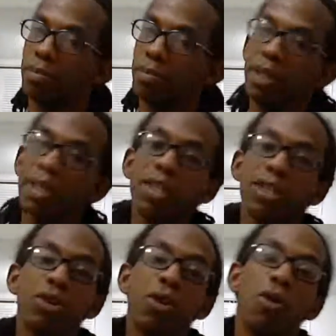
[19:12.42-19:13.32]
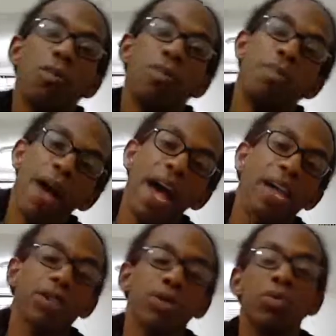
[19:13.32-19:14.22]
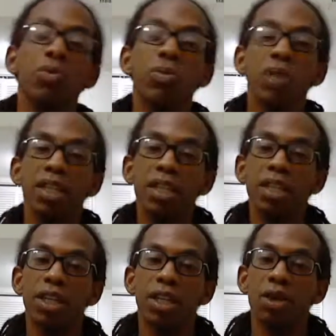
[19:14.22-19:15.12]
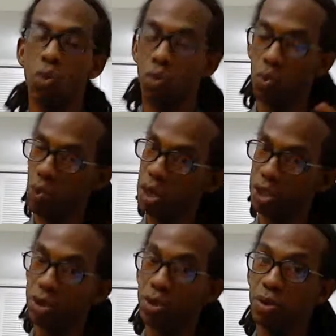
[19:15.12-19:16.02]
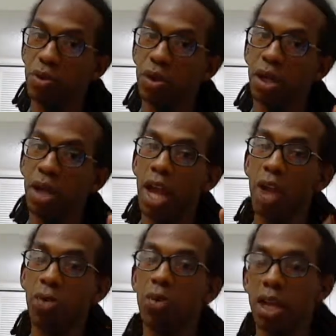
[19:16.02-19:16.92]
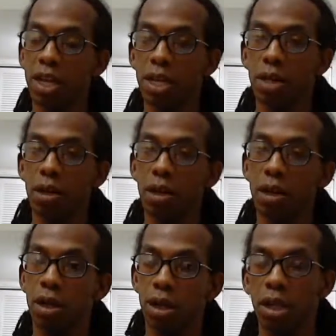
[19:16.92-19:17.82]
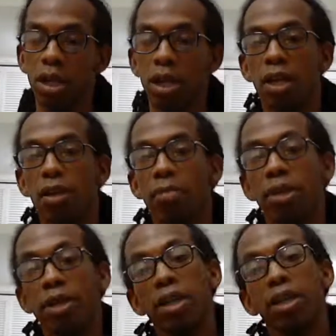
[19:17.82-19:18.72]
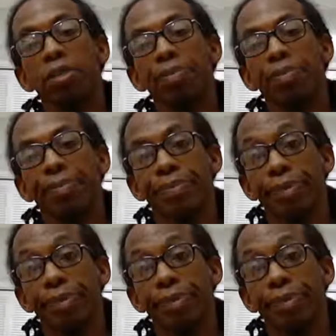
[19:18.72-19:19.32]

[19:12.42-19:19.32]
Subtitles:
please go back to read what you have written. Because